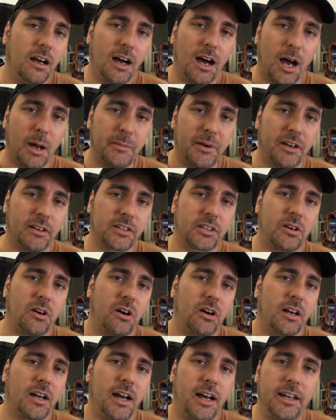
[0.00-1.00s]
I'm Eric the
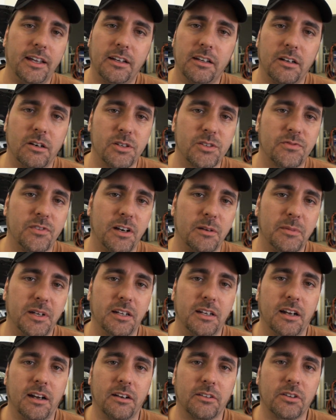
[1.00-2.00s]
Car Guy. You can always find
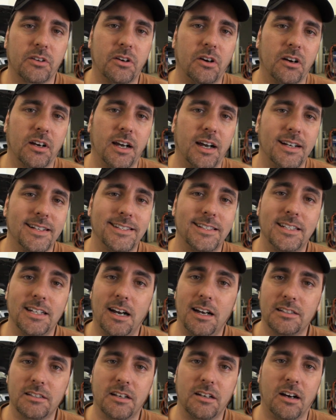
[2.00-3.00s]
me at
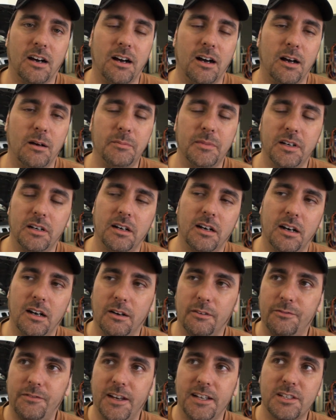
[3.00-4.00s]
ericthecarguy.com,
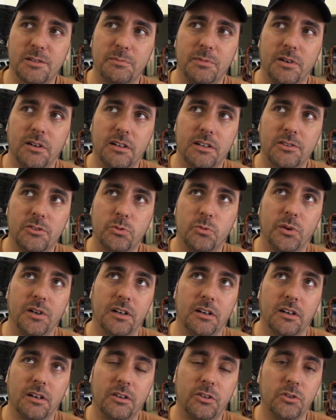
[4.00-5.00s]
uh, Facebook,
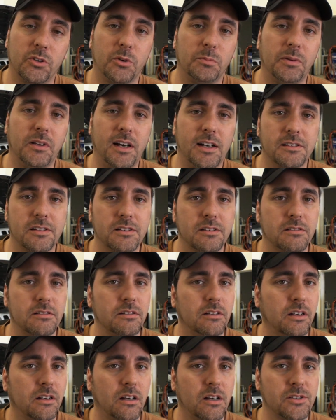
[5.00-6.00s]
Twitter, Google+.
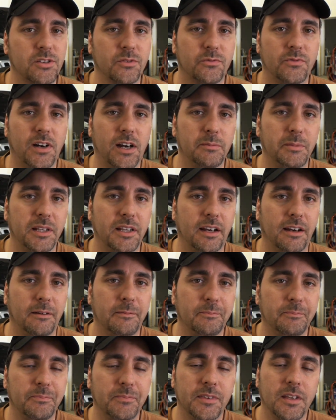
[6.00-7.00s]
You can also find me there.
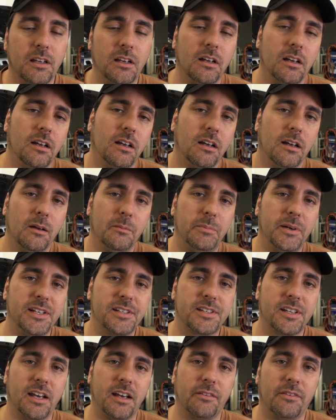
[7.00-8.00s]
Be
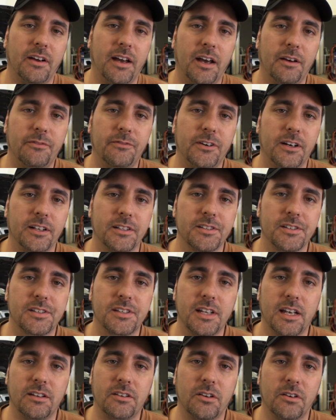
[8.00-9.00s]
safe, have fun,
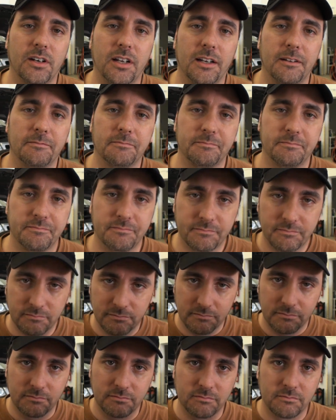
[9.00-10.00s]
stay dirty.
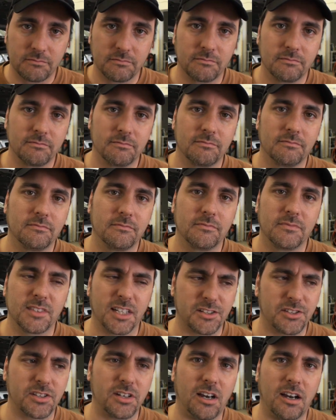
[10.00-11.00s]

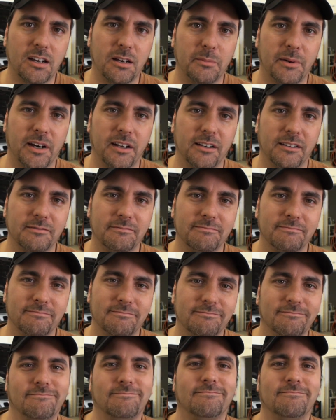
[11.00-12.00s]
Let's talk about
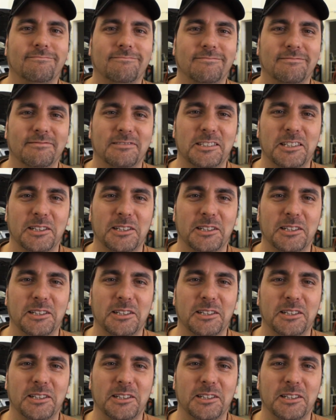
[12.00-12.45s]
it.